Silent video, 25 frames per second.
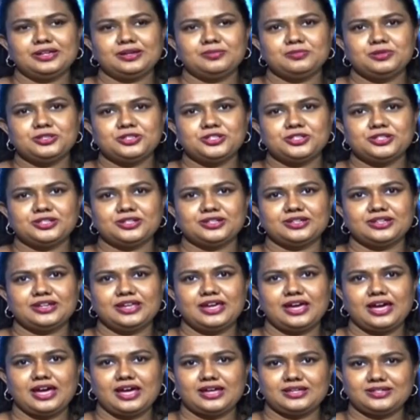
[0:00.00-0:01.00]
commission
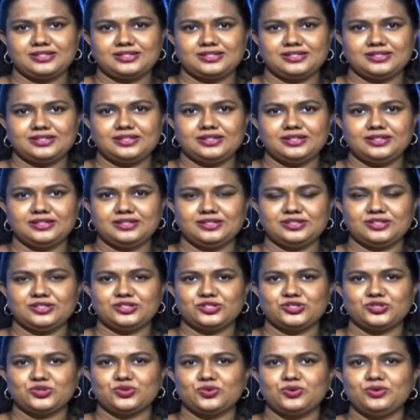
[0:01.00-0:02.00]
has
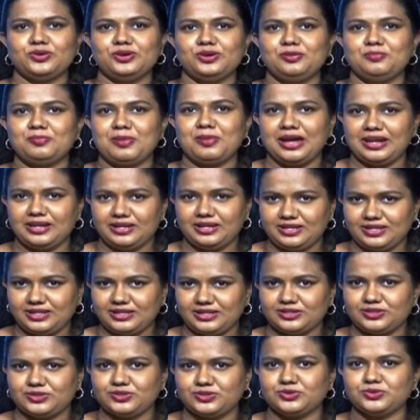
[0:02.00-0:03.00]
the sole
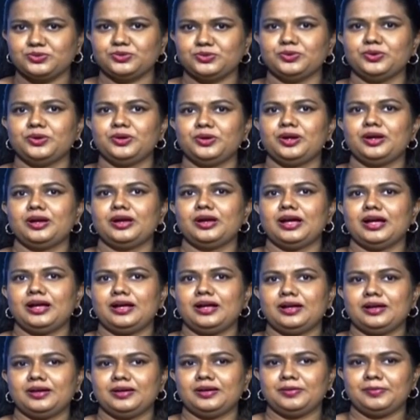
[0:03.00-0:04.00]
mandate to
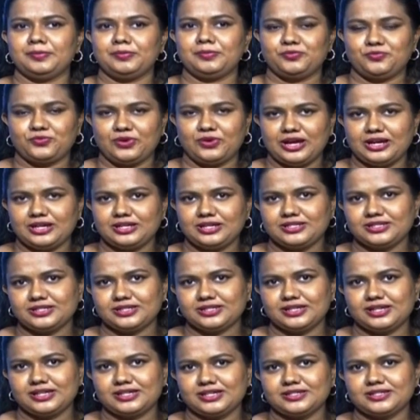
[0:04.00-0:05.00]
fight
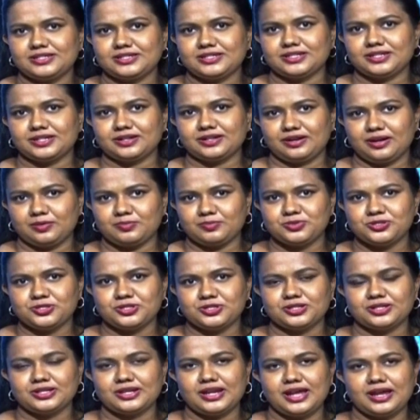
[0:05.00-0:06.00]
against
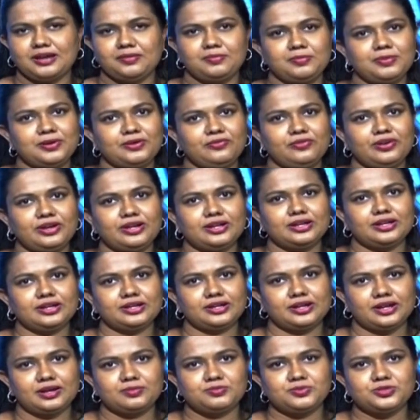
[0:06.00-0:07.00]
corruption and prevent
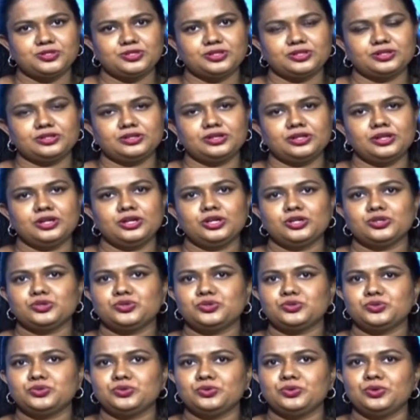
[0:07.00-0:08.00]
corruption
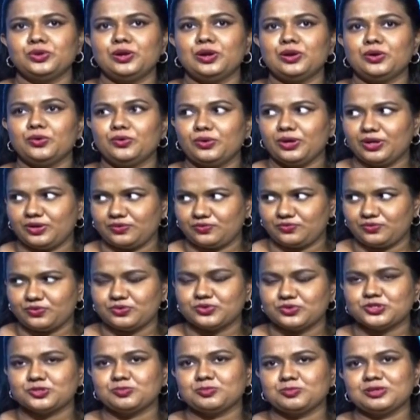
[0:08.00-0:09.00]
through law
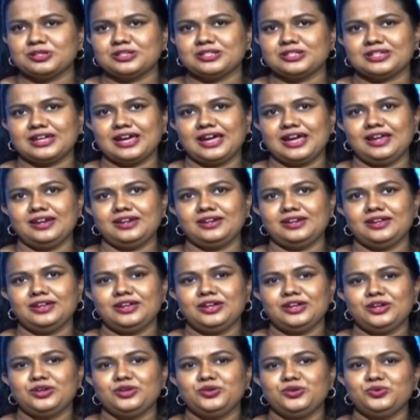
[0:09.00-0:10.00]
enforcement. And
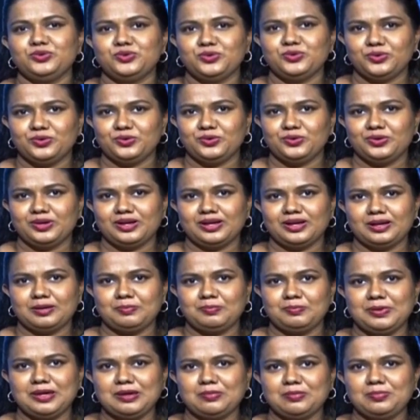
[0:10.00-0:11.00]
you know,
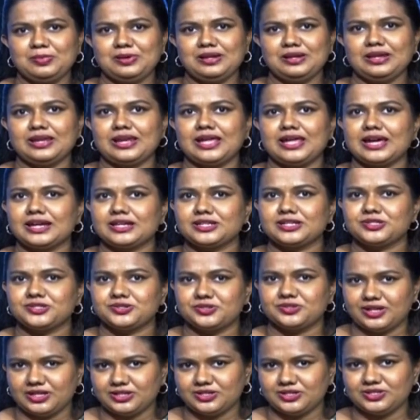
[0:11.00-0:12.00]
people lack
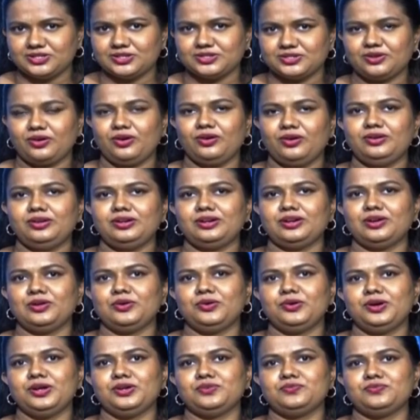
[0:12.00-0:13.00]
trust on
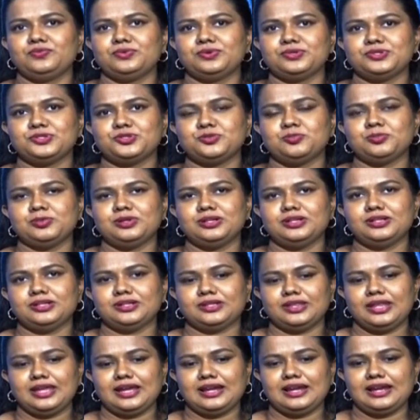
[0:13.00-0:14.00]
law
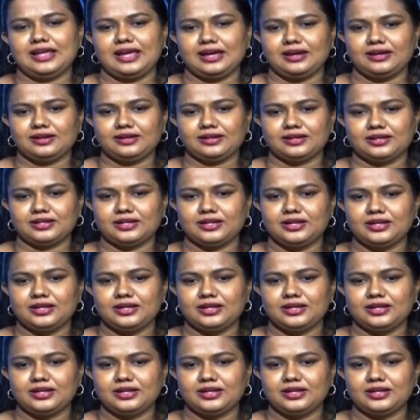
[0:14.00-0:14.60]
enforcement. They lack